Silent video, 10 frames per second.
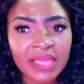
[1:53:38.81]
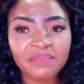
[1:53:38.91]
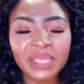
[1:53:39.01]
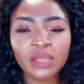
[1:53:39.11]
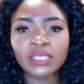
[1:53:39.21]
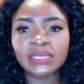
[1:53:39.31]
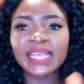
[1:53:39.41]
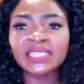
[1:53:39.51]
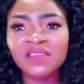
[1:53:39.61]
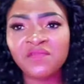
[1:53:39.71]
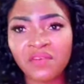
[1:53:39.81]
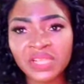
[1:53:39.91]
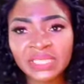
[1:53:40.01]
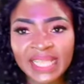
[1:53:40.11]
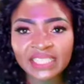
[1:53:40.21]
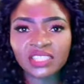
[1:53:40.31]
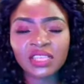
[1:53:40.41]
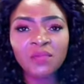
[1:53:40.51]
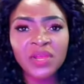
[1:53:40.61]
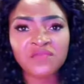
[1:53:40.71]
Because let's say, for instance,
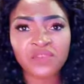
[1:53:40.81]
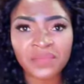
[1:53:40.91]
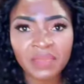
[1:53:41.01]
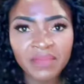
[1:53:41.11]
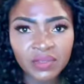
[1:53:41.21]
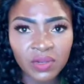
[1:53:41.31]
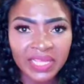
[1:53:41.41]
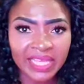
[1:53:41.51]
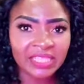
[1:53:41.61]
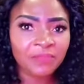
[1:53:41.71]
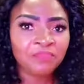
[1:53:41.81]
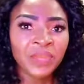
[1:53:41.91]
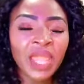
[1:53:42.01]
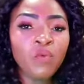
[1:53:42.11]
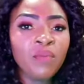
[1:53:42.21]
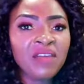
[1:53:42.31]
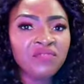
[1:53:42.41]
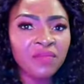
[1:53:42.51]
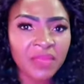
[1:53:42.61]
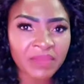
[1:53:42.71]
somebody from the Middle East, a woman
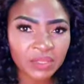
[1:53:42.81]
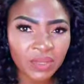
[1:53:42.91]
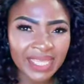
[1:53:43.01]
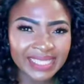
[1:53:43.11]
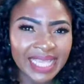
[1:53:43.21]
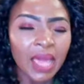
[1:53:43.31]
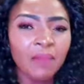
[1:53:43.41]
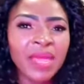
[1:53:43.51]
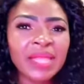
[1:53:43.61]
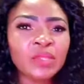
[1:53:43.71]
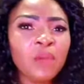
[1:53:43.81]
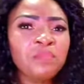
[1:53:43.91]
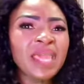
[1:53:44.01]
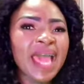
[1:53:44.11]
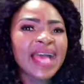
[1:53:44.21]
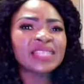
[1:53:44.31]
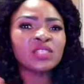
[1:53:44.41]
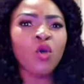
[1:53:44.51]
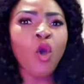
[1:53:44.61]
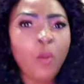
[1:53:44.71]
from the Middle East may not be as
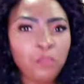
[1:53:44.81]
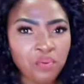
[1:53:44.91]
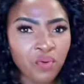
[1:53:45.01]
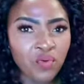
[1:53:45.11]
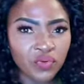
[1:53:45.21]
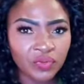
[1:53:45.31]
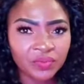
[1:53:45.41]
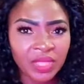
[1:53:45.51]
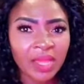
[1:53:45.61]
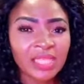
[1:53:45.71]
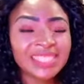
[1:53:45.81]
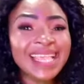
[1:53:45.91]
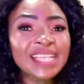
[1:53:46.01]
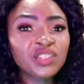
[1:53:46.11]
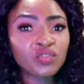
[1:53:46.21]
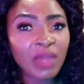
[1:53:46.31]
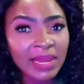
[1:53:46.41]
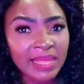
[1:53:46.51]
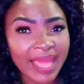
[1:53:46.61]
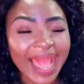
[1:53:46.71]
open
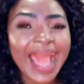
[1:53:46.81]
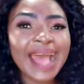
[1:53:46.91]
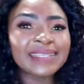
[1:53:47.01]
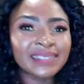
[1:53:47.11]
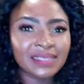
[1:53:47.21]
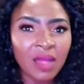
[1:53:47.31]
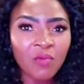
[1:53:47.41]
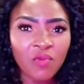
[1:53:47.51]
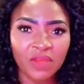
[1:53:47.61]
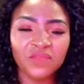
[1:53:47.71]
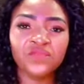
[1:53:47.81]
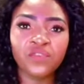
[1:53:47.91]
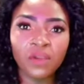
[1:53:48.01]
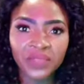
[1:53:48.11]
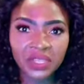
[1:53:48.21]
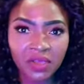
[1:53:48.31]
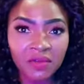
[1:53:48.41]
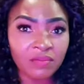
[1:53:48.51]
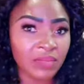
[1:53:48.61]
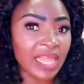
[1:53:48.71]
sexually as someone from the,
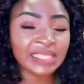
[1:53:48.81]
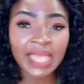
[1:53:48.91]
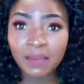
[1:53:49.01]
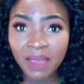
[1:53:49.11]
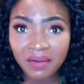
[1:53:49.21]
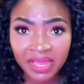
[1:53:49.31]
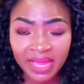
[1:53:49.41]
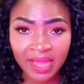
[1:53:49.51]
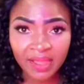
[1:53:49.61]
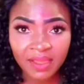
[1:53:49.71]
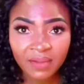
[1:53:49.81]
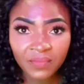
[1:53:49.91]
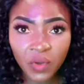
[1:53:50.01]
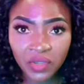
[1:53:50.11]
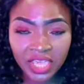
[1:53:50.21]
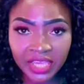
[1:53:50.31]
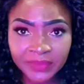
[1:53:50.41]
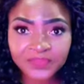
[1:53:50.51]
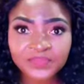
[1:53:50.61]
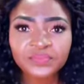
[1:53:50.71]
let's say, America,
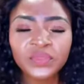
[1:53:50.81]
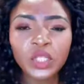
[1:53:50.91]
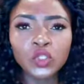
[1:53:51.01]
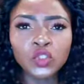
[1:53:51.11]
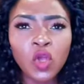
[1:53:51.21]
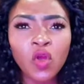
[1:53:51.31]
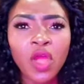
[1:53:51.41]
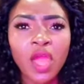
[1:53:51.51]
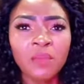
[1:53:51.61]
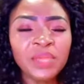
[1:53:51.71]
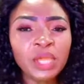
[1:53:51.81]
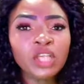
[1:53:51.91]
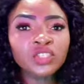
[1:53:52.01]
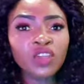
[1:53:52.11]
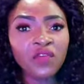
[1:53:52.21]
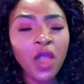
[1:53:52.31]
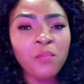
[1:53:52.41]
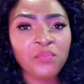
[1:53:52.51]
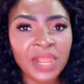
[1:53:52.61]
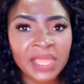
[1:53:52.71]
okay? So because of
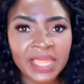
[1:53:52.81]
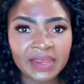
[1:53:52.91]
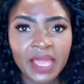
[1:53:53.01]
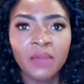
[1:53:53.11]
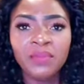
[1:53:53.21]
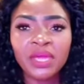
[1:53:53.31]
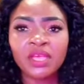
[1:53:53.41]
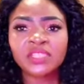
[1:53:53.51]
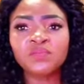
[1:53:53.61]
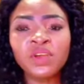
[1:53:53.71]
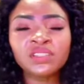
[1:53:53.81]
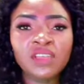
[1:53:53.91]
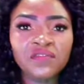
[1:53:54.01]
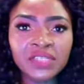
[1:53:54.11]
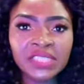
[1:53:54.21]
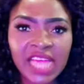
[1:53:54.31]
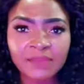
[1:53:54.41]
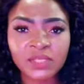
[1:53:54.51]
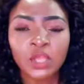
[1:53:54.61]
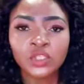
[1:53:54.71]
upbringing, because most
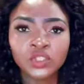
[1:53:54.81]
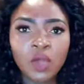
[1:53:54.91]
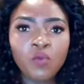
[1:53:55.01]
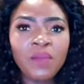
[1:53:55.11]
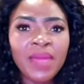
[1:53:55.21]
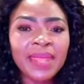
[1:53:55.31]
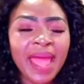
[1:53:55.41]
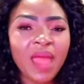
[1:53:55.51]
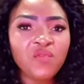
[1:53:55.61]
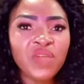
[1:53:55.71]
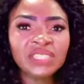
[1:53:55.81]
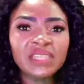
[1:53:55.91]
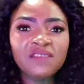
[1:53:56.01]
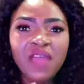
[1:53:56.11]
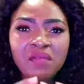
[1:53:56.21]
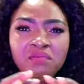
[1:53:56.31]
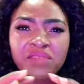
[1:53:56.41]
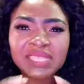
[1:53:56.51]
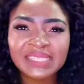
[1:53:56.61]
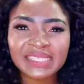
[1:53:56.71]
oftentimes, some women are raised in a very
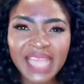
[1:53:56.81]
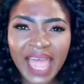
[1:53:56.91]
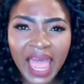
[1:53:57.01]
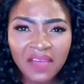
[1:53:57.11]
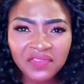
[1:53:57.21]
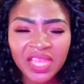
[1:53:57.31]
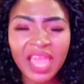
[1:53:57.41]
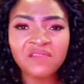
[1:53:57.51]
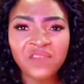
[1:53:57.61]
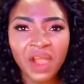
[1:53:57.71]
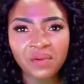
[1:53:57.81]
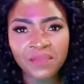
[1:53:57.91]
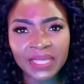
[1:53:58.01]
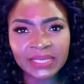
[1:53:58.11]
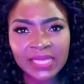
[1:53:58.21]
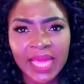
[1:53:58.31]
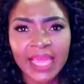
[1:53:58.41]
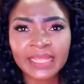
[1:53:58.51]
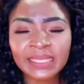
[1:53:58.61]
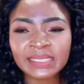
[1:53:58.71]
reserved environment
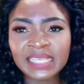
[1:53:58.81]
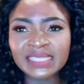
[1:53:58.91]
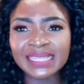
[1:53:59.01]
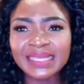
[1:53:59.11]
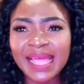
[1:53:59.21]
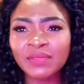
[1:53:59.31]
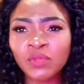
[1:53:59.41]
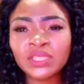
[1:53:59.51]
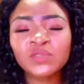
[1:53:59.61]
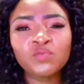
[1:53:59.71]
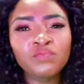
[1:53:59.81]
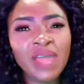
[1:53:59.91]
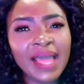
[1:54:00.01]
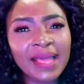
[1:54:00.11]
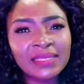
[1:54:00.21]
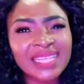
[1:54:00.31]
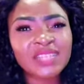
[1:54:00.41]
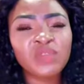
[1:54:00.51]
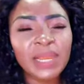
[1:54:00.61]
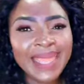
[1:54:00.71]
in the sense that they are not
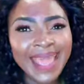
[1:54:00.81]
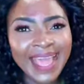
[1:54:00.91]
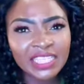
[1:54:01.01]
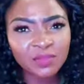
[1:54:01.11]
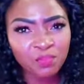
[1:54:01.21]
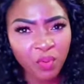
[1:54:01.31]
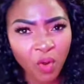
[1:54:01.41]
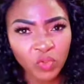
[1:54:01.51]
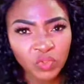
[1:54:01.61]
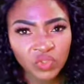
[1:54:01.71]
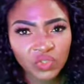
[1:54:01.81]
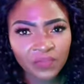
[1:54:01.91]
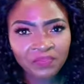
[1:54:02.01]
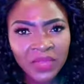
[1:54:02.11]
sexually exposed.